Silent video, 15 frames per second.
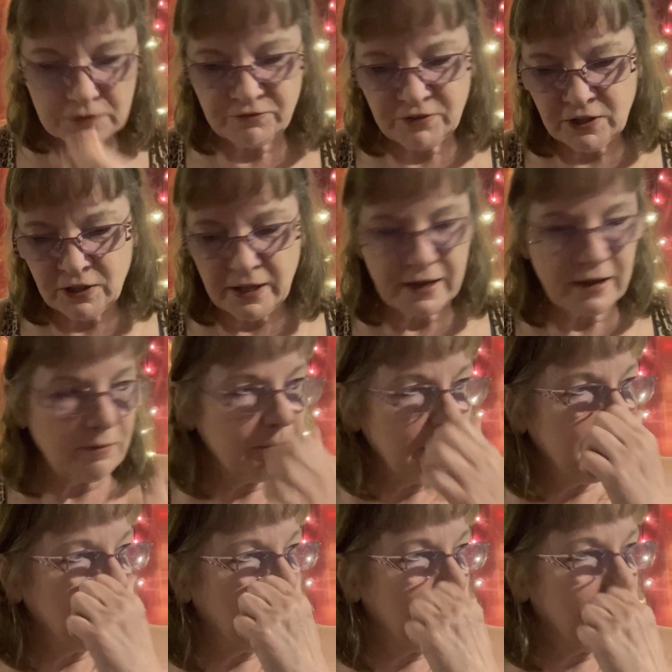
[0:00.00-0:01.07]
I feel like I've been
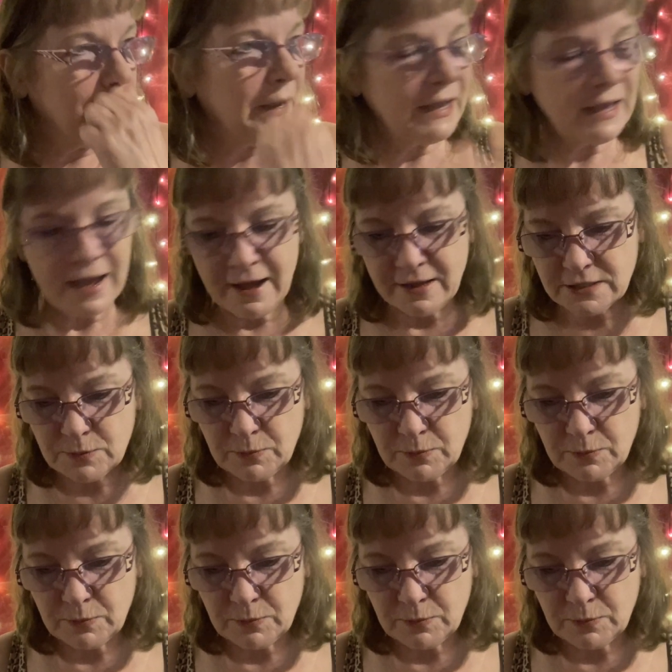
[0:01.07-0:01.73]
around my cats,